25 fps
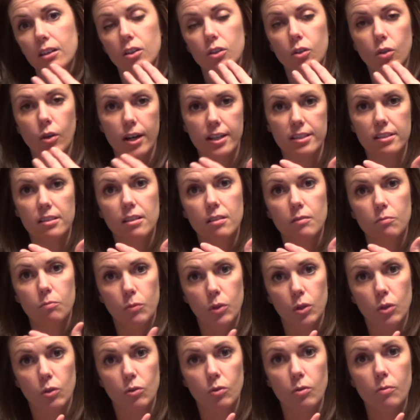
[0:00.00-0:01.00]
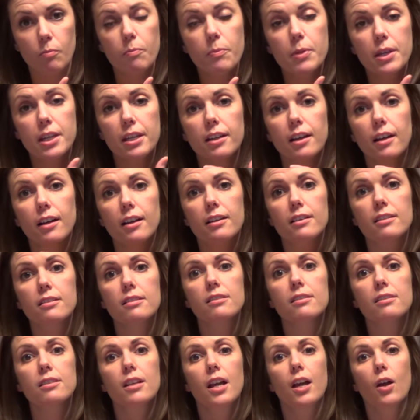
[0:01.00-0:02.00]
crescent moon
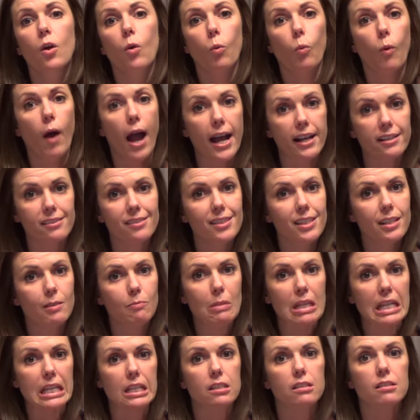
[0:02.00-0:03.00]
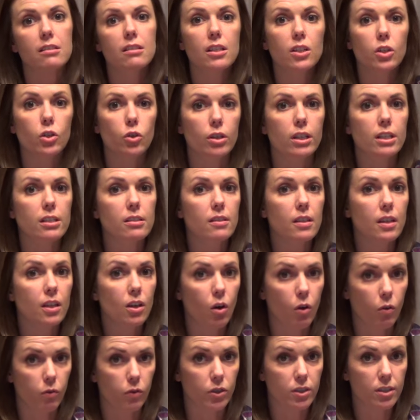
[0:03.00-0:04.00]
because waxing means increasing
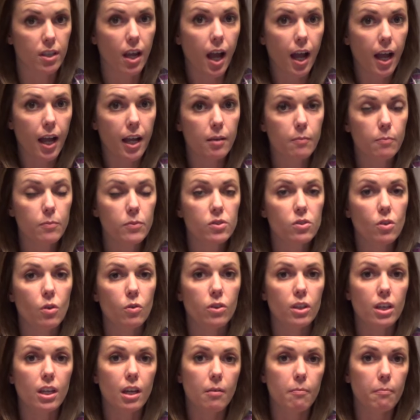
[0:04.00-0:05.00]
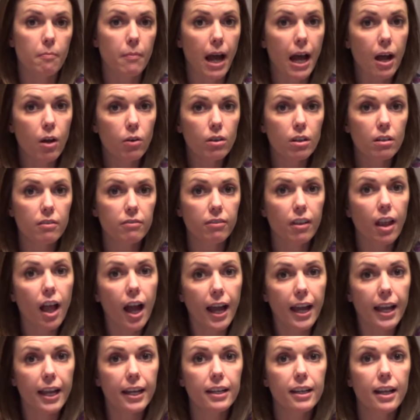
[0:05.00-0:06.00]
over time. So the amount of
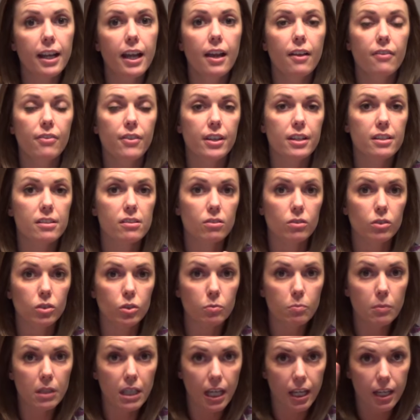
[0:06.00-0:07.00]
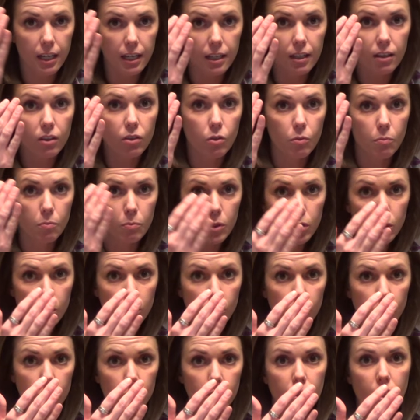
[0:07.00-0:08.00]
light that is illuminating the
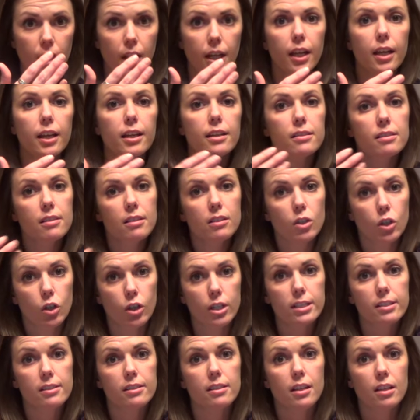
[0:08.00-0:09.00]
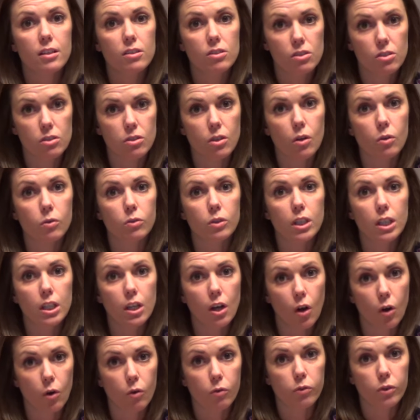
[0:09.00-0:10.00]
moon is increasing
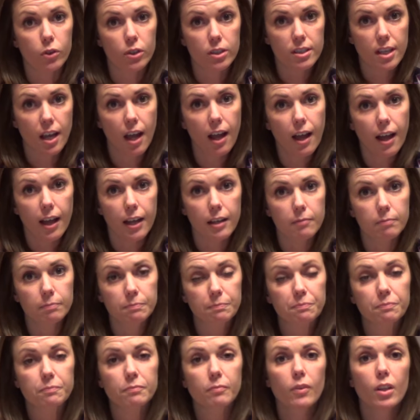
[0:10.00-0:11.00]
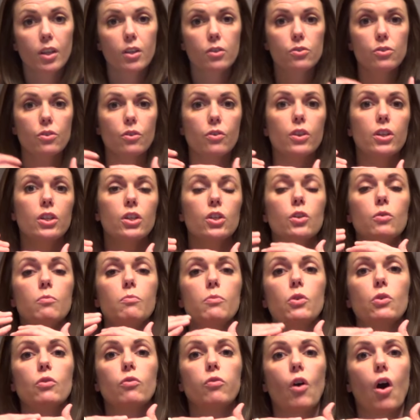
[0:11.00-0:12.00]
slowly over time. So then you
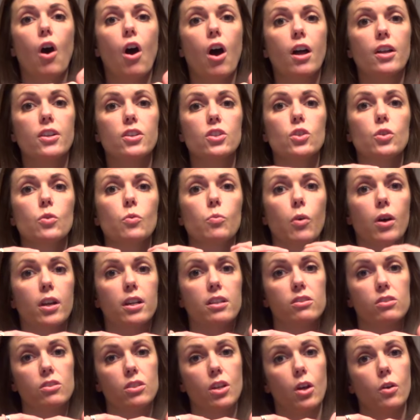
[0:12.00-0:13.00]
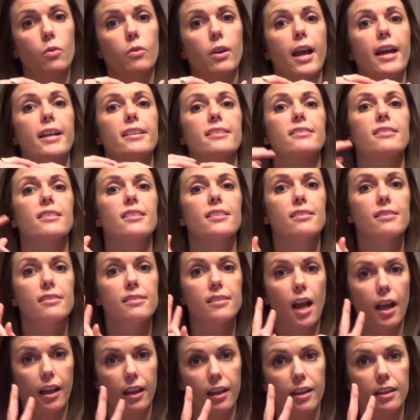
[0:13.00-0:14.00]
move on to what is known as the
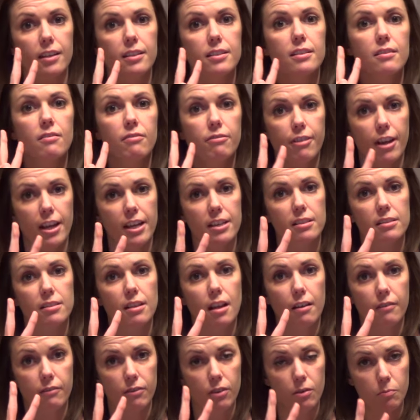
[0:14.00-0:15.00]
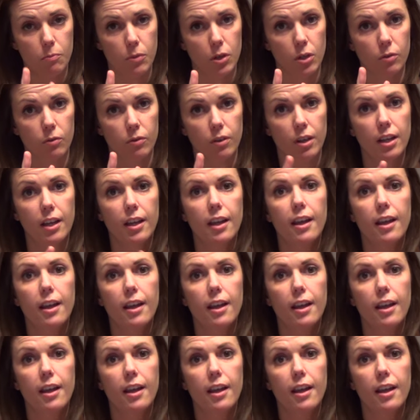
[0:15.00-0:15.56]
second phase of the moon.